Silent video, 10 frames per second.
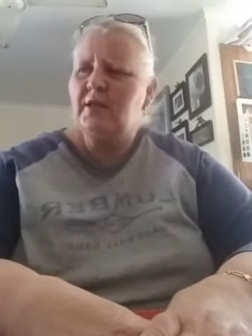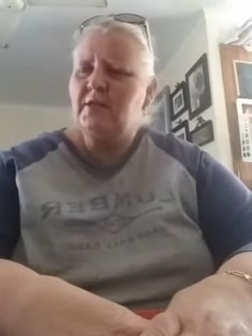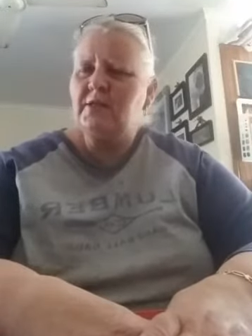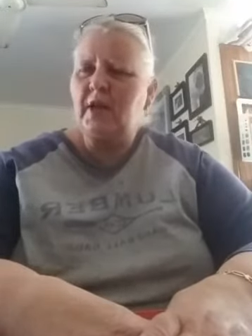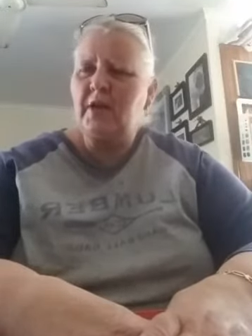
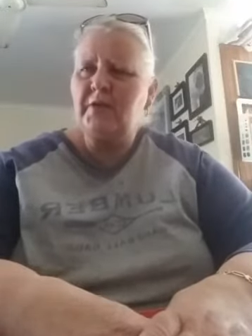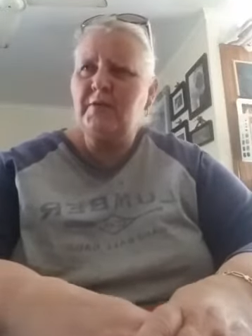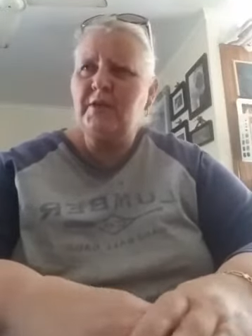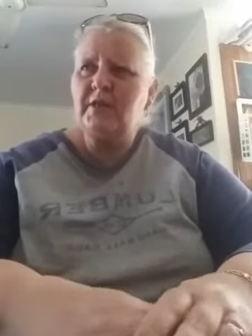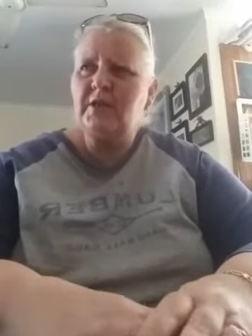So
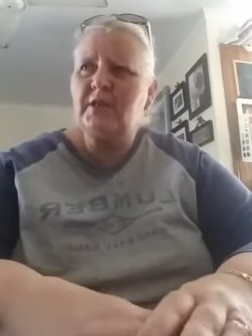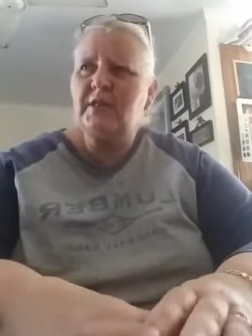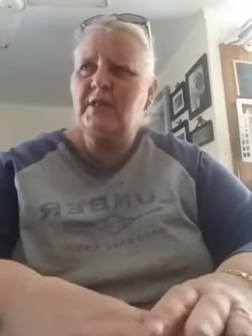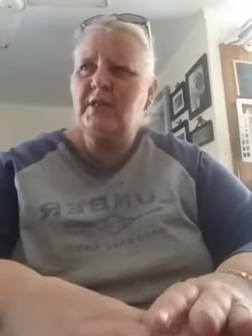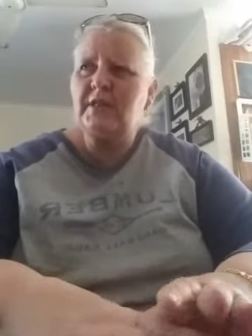
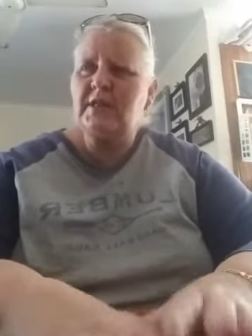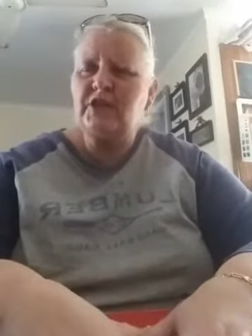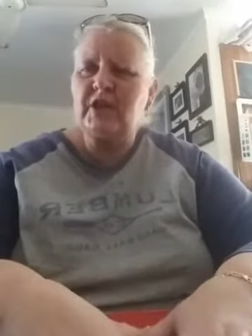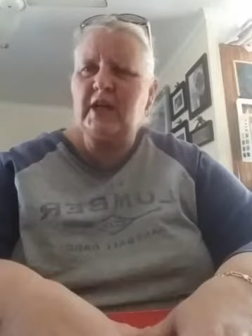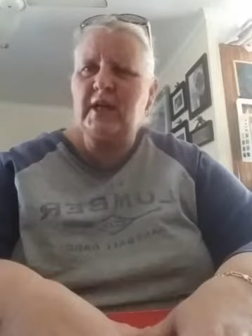
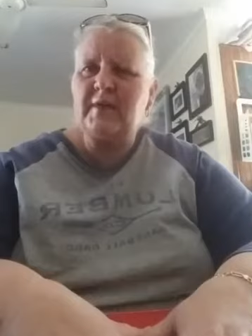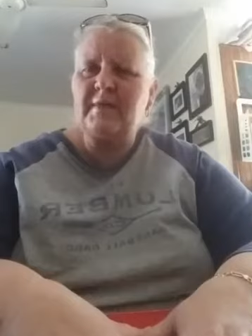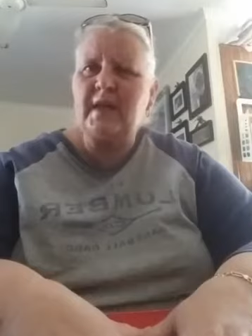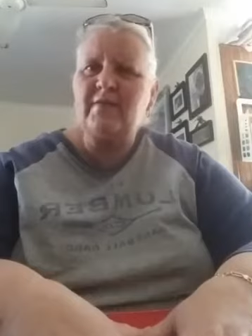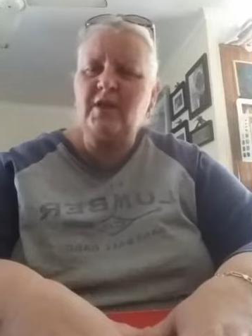this year,
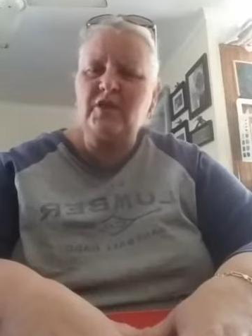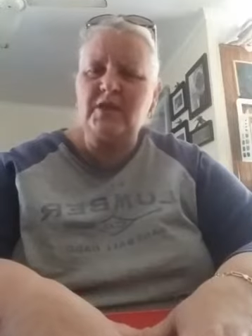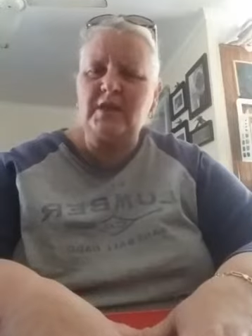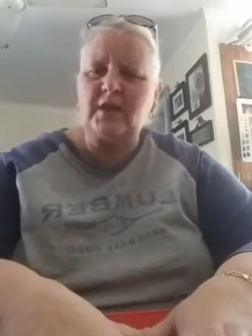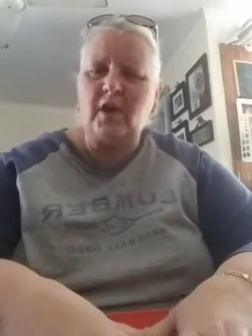even though
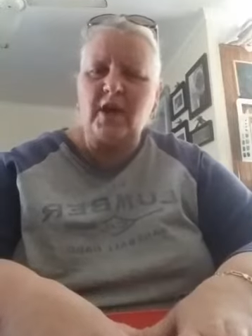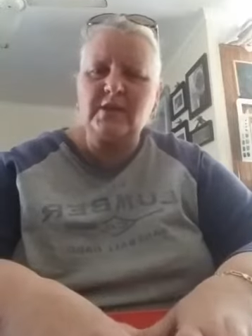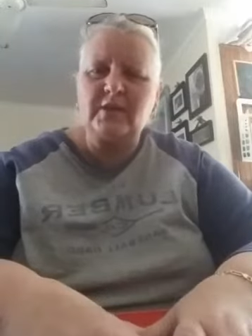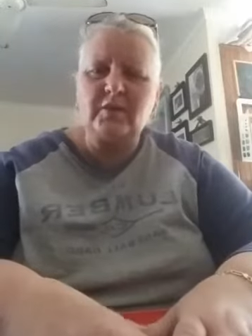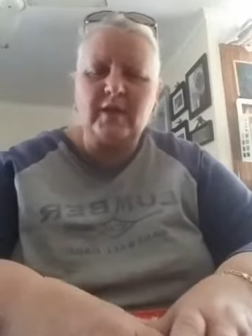she's at high
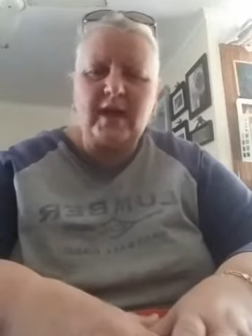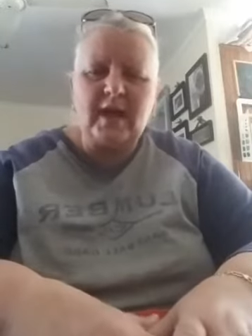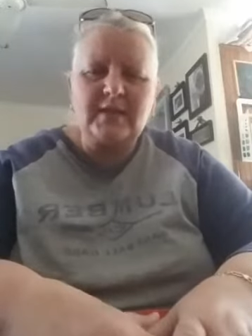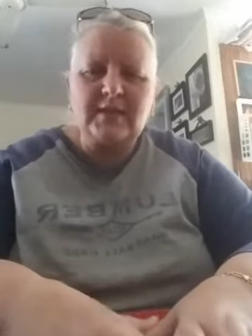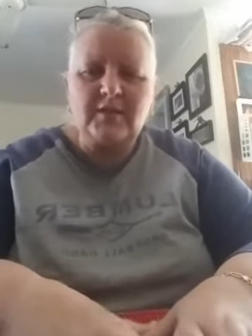school, they
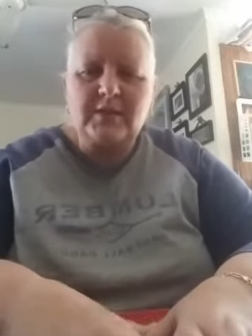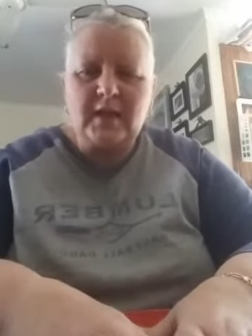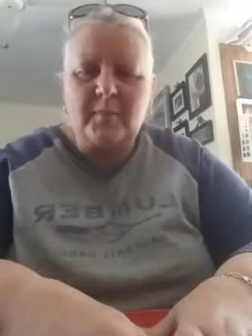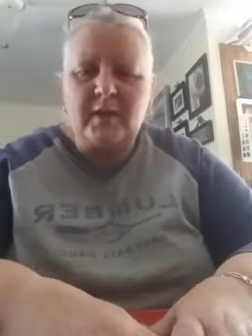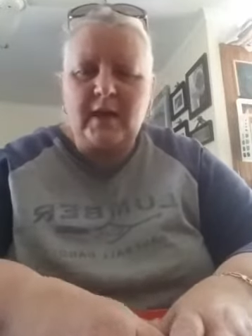are still
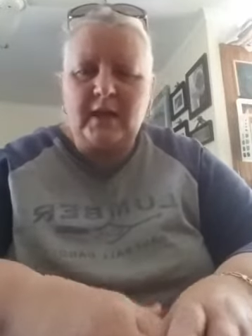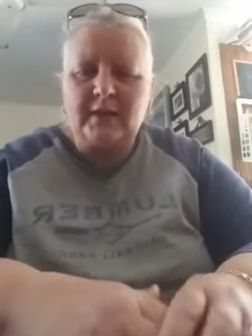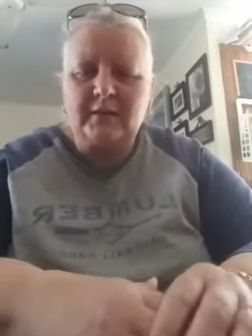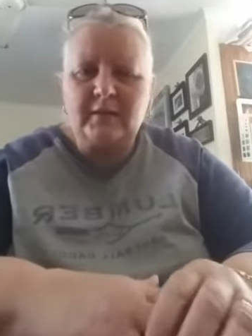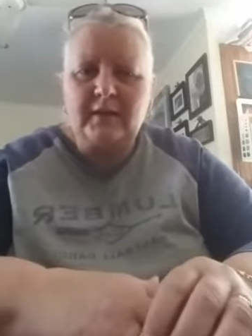
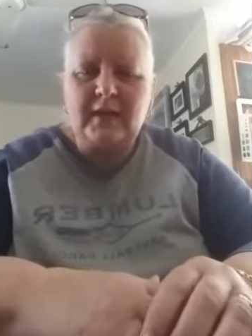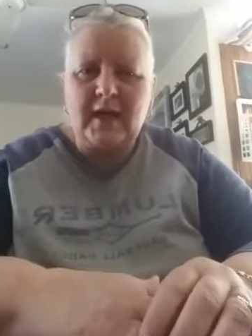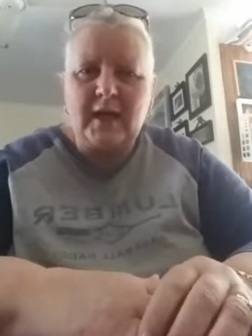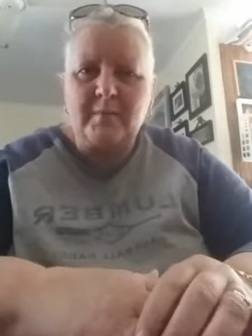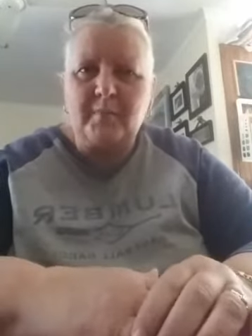celebrating
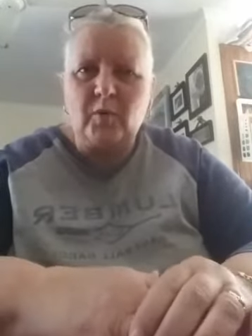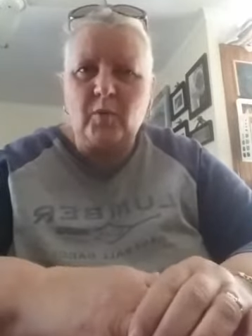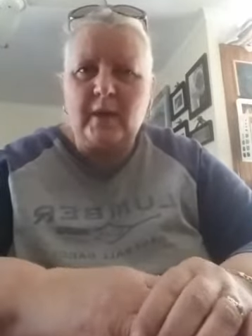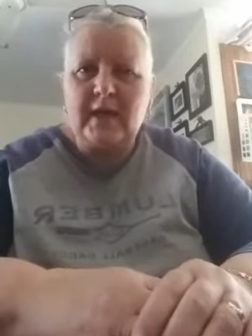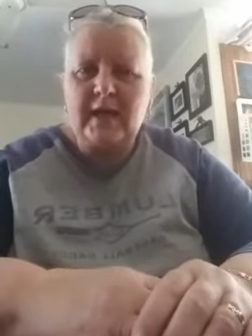um,
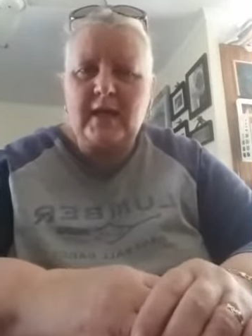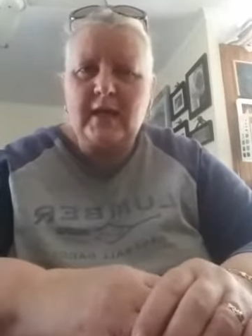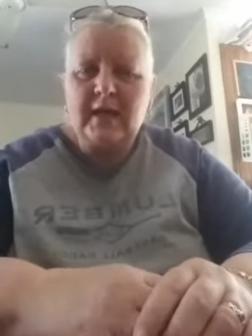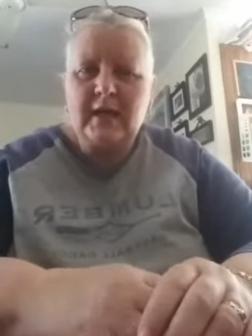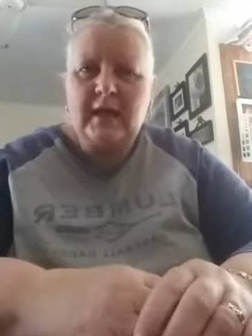Book Week,
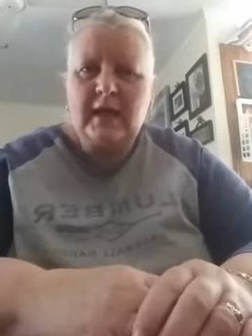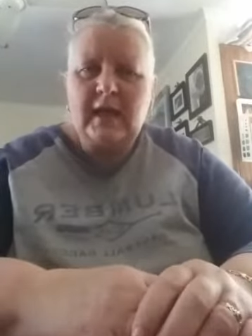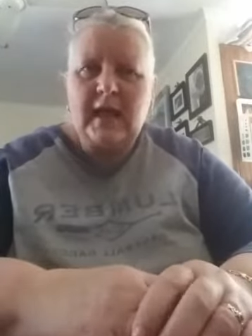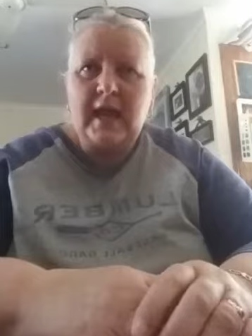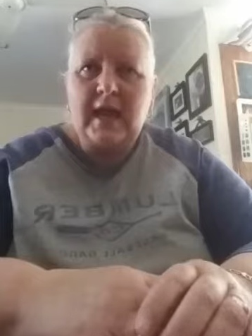
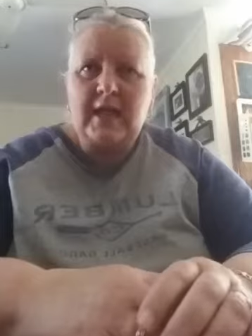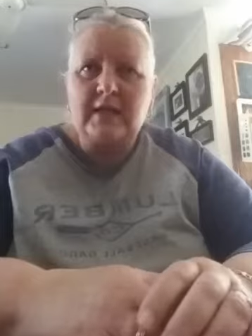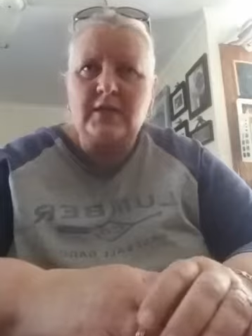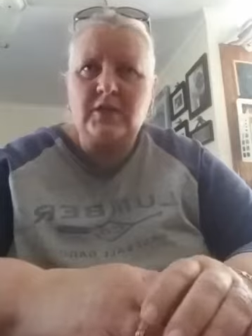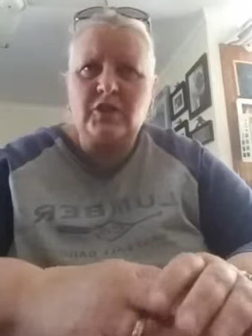
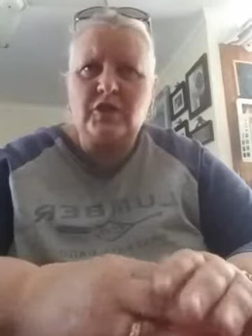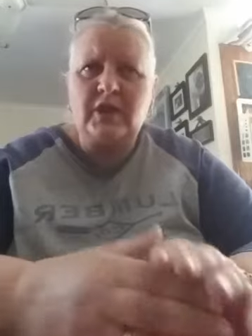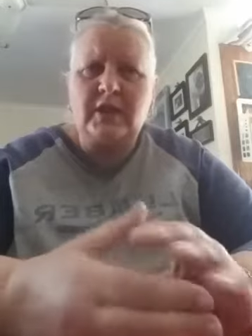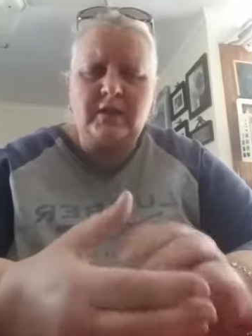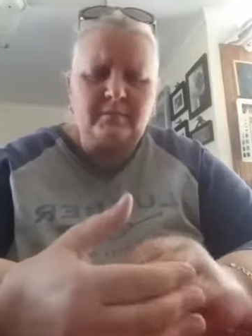and
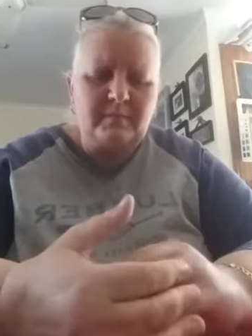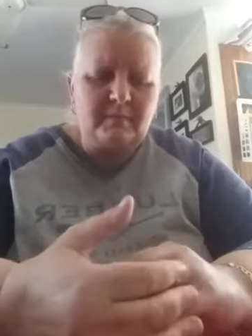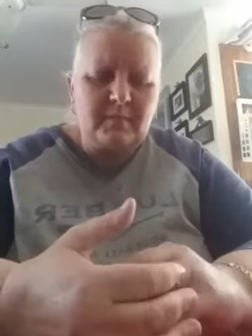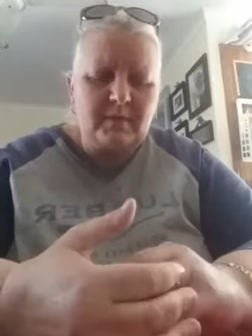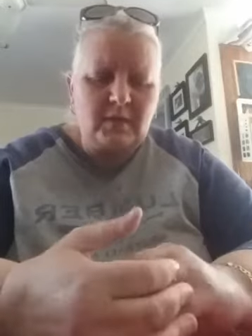she
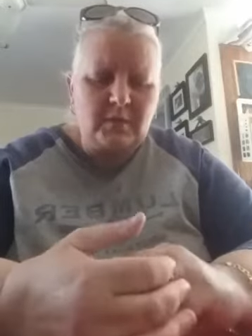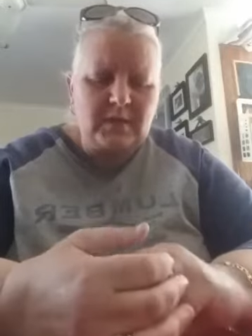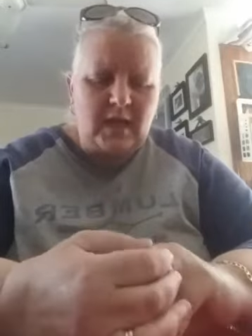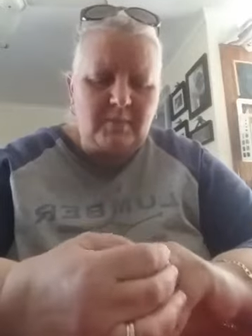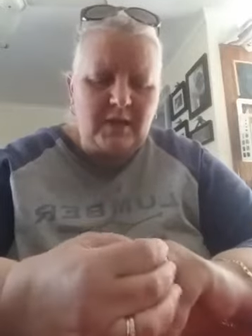she was
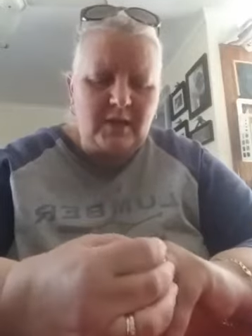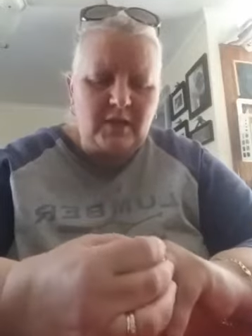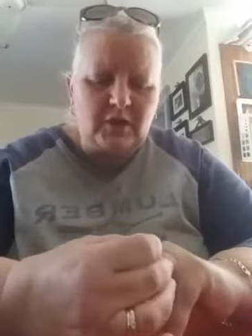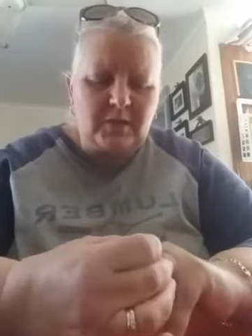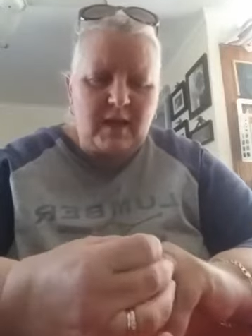telling me
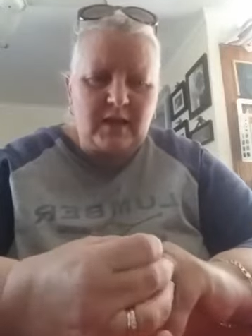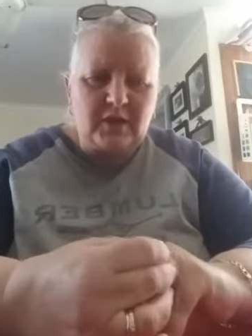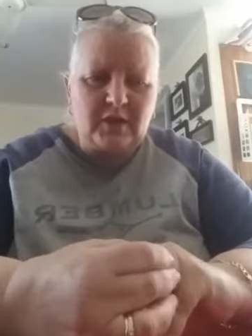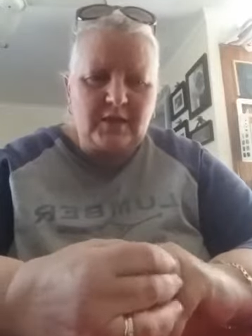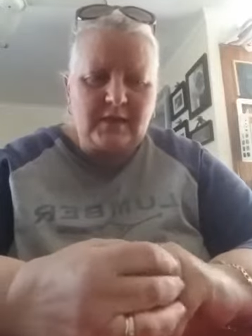that she
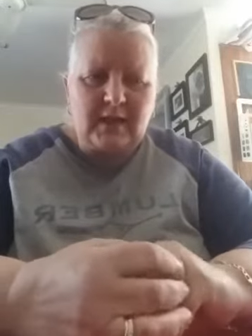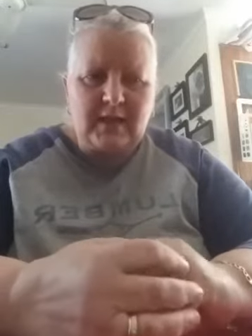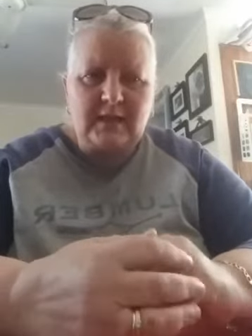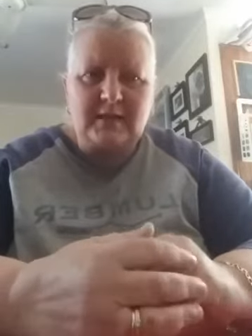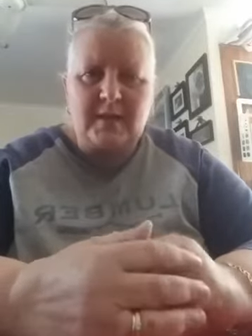managed to
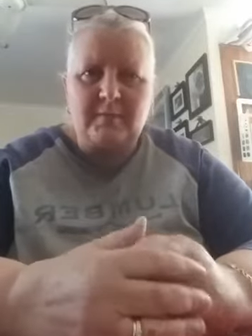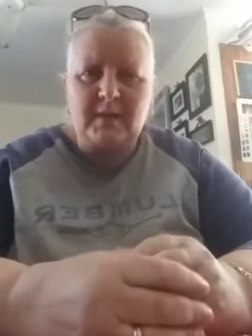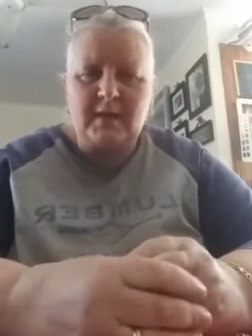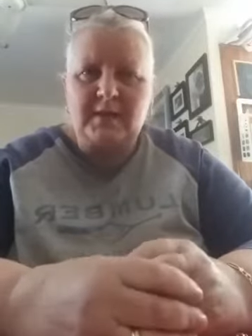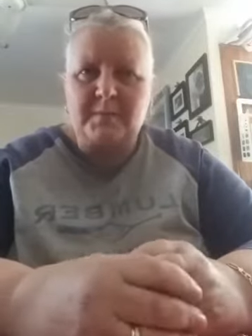see some
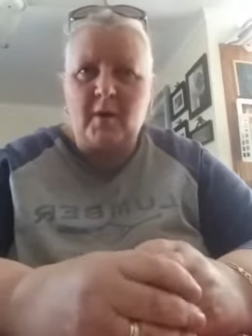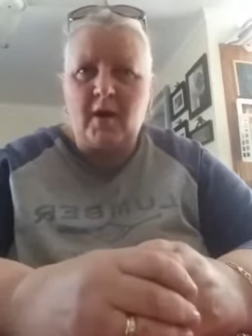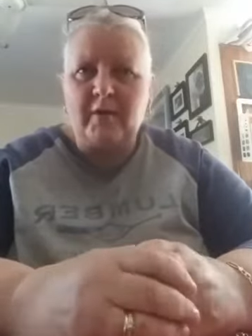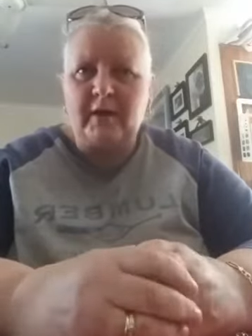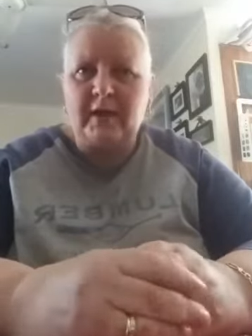
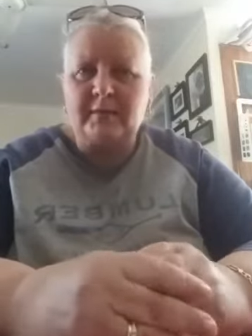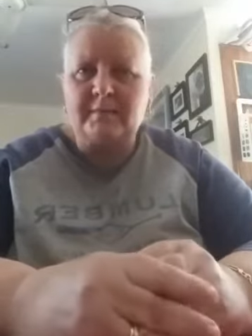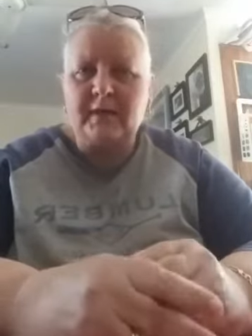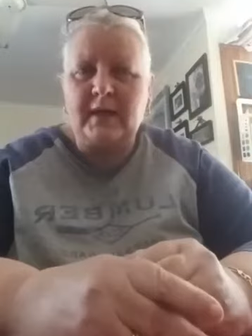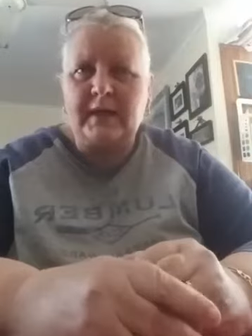
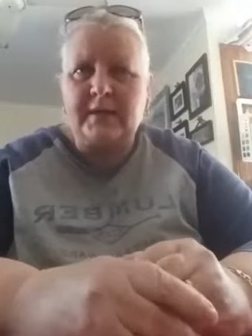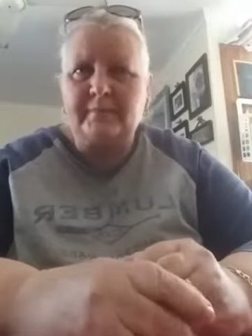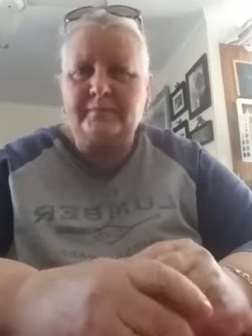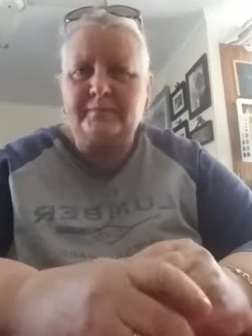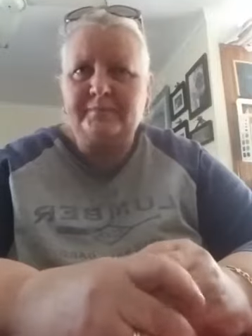aspiring
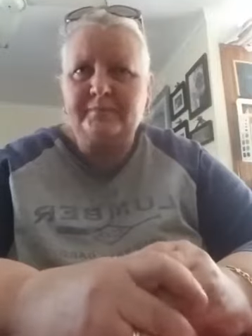um,